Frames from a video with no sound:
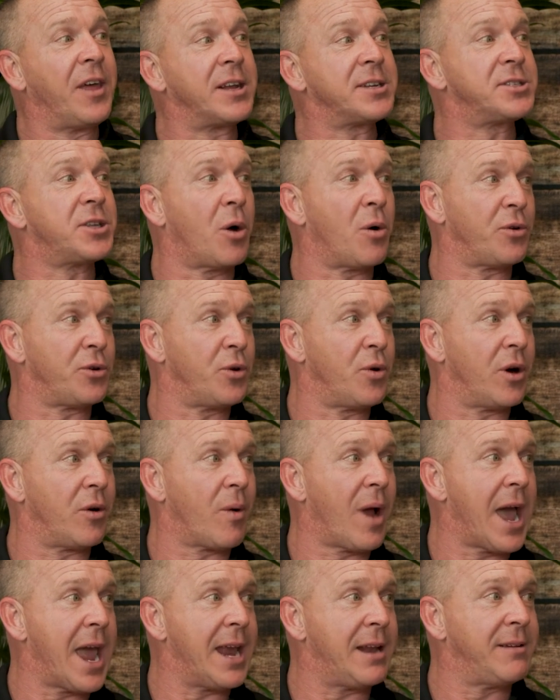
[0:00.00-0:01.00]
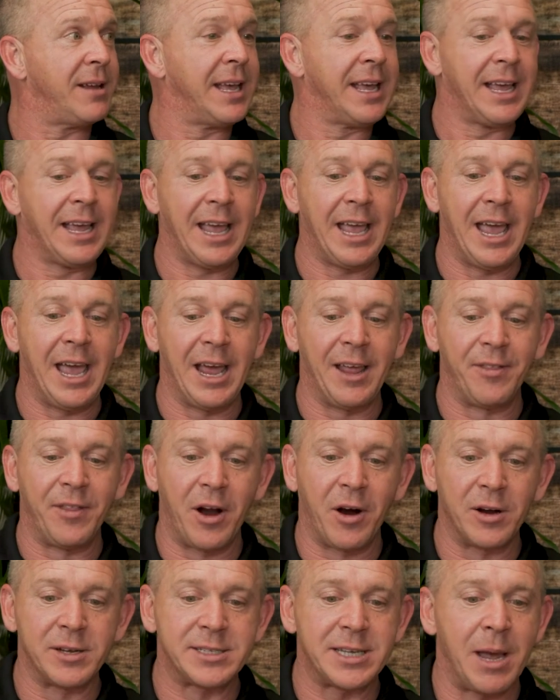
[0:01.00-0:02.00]
They just don't do it right
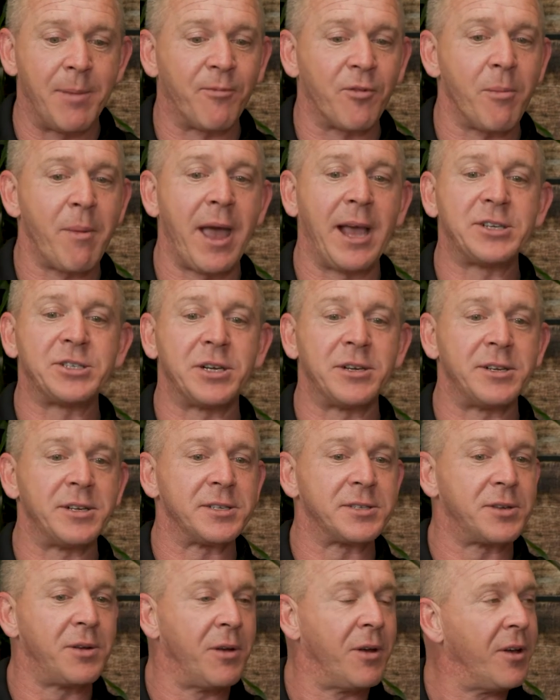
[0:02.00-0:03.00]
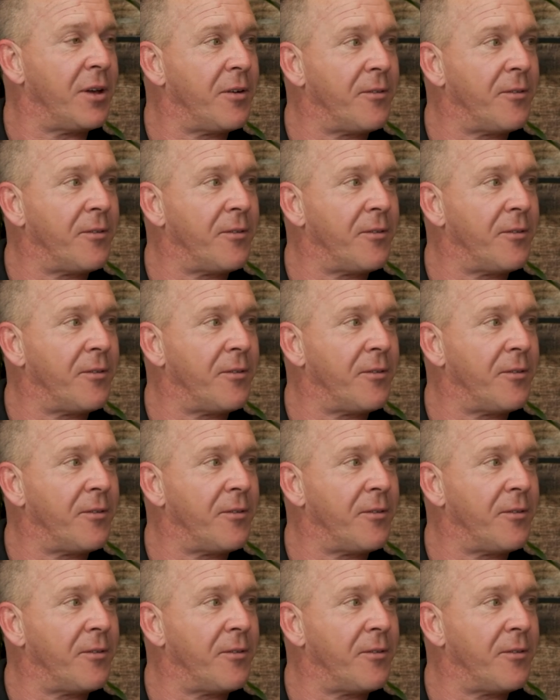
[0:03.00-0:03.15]
and there is information just